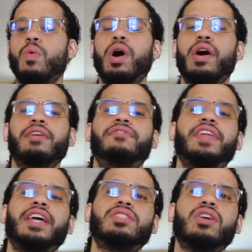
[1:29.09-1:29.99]
well, if
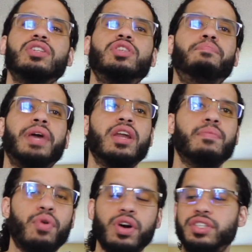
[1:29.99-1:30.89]
they start to ban
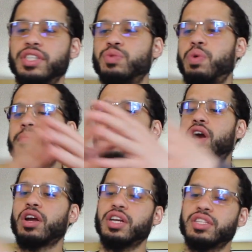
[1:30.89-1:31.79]
abortions, women
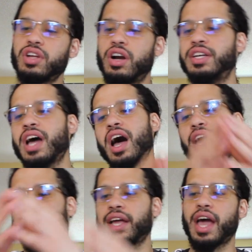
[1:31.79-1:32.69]
are going to start
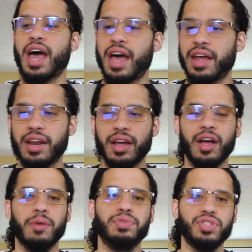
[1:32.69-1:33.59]
dying at
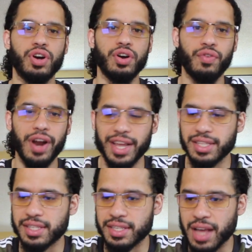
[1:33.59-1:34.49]
absurd
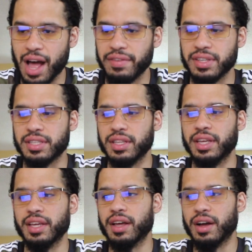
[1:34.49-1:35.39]
rates is
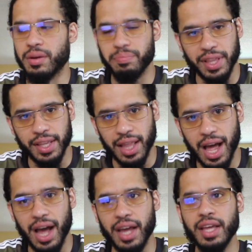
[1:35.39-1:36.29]
obviously a complete
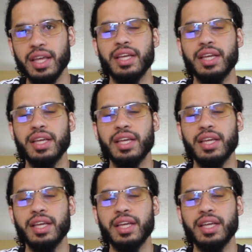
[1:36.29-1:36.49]
lie.